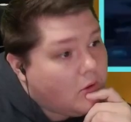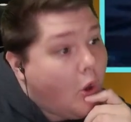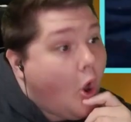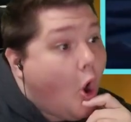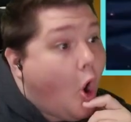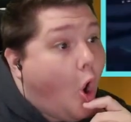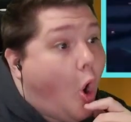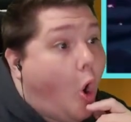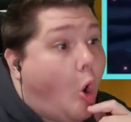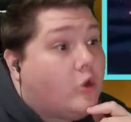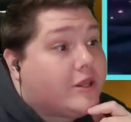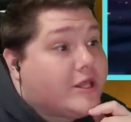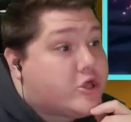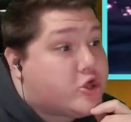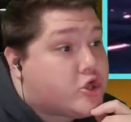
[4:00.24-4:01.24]
into the
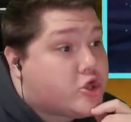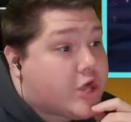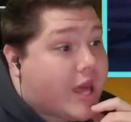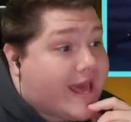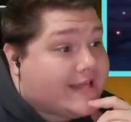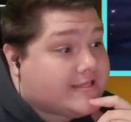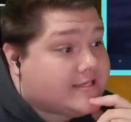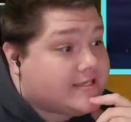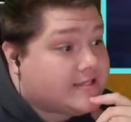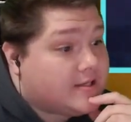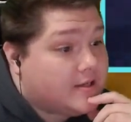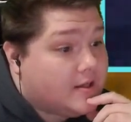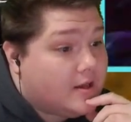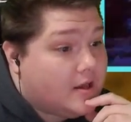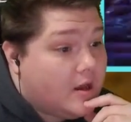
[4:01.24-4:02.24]
Holy shit!
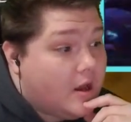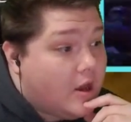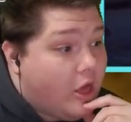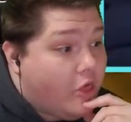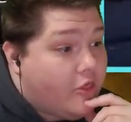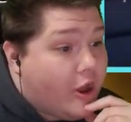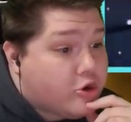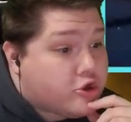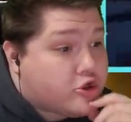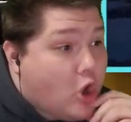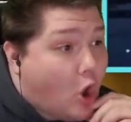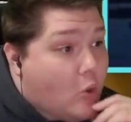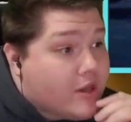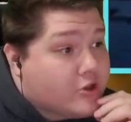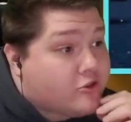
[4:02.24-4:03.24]
They're
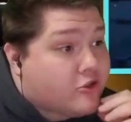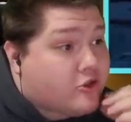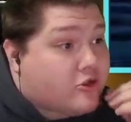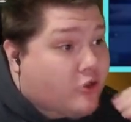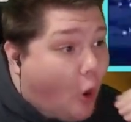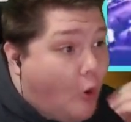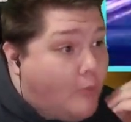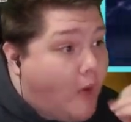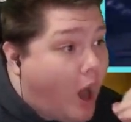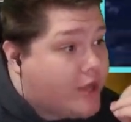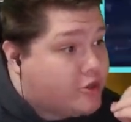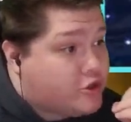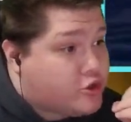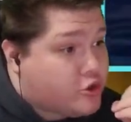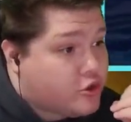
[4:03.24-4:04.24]
showing so
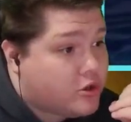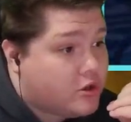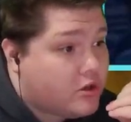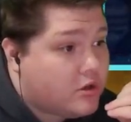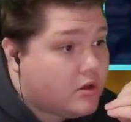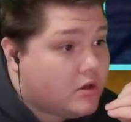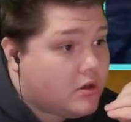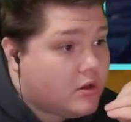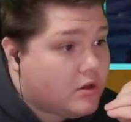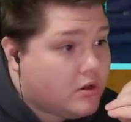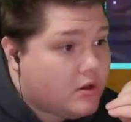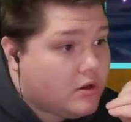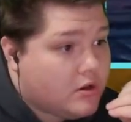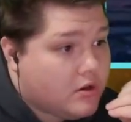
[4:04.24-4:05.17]
much. Those you hate,